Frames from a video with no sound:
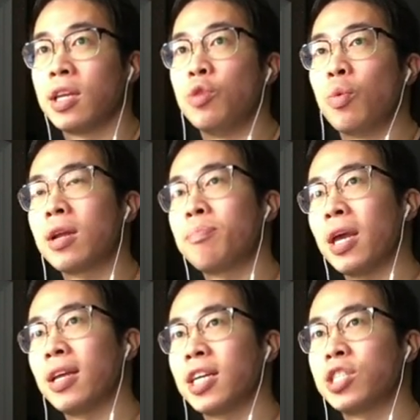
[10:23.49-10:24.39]
you want to
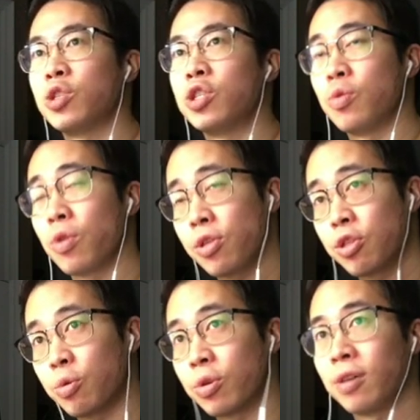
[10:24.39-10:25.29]
pay attention to the
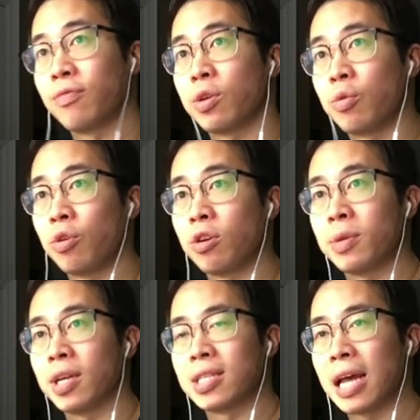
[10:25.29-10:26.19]
third of the chord
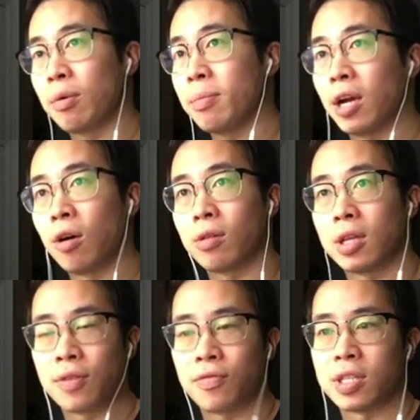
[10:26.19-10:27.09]
because that will make all the
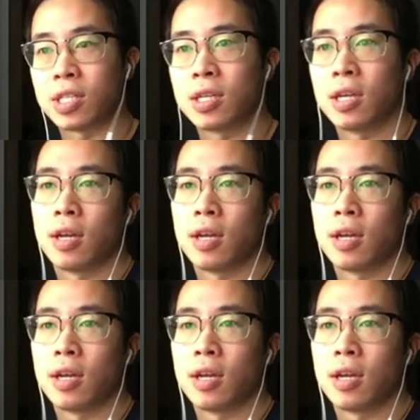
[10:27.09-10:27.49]
difference